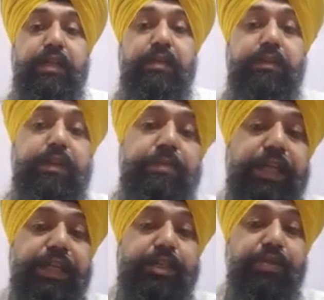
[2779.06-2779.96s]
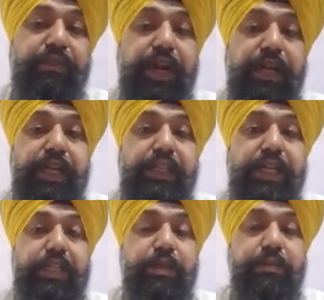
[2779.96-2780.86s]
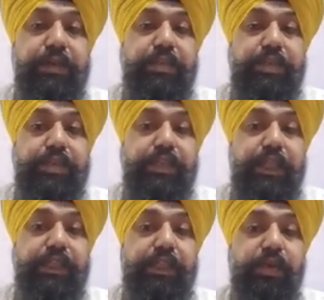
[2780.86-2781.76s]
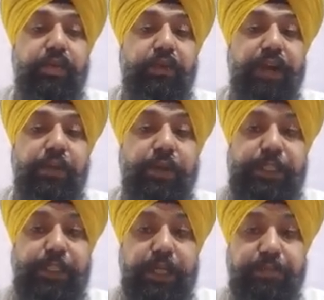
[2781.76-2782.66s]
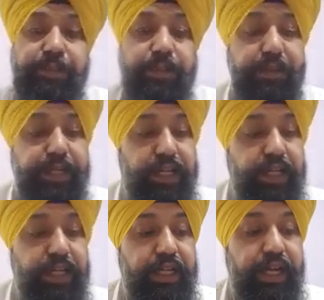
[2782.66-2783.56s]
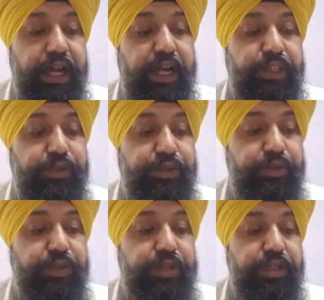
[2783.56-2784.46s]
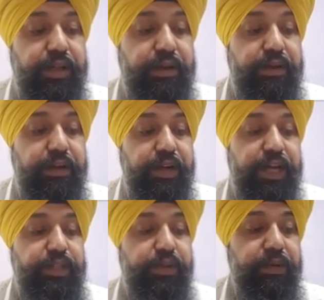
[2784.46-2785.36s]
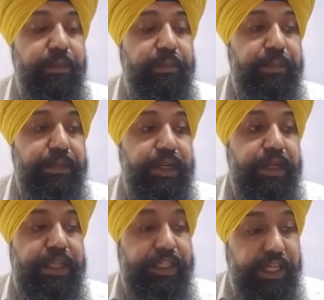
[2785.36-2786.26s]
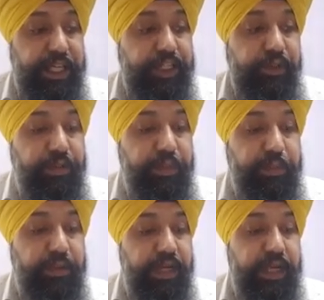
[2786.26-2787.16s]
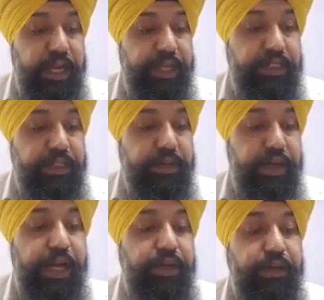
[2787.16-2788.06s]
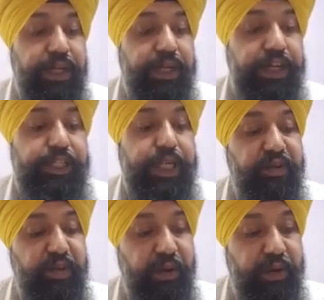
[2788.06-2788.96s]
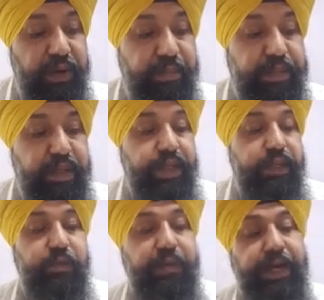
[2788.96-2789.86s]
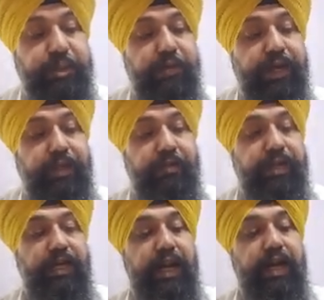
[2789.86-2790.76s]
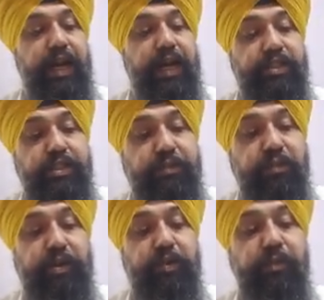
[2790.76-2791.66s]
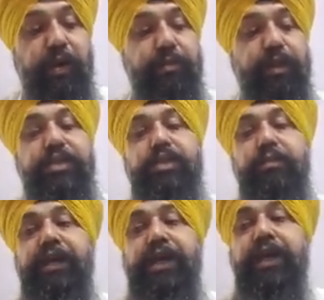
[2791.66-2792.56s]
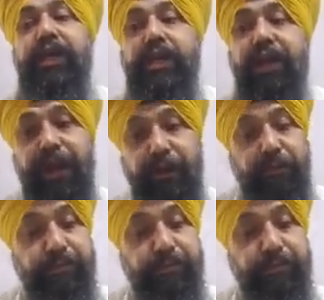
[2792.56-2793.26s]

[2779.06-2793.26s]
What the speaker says: meetings you find that there are some persons that who try to disrupt the meeting, and you should try to discourage those people and try to engage everybody to participate in the meeting. And last important point, maintain meeting decorum.